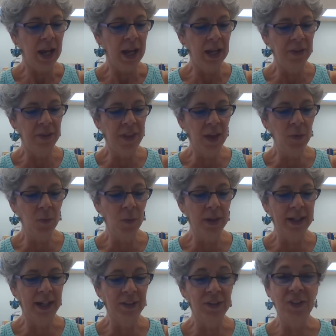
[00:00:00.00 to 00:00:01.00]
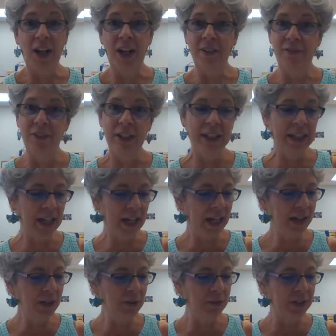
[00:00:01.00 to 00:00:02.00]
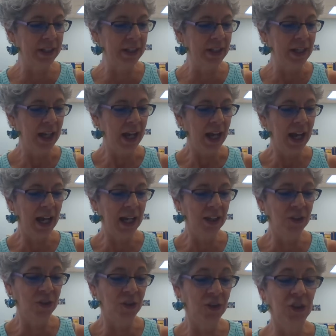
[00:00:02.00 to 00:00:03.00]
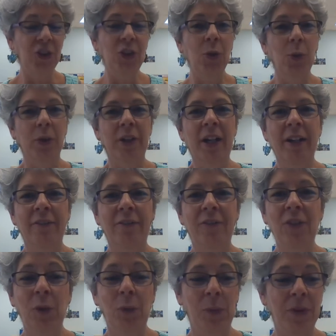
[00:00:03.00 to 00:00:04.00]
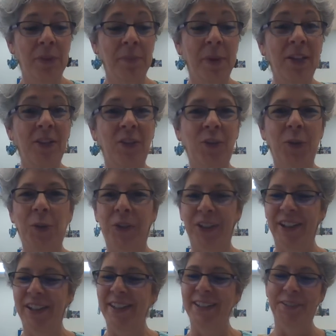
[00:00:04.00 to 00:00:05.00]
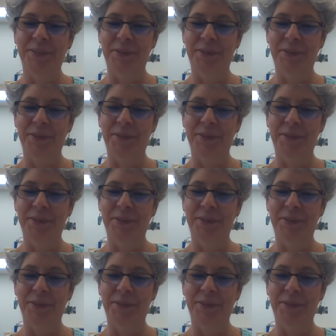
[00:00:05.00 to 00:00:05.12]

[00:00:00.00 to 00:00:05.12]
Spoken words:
And then when I start feeling hungry, I skewer a few with my sword.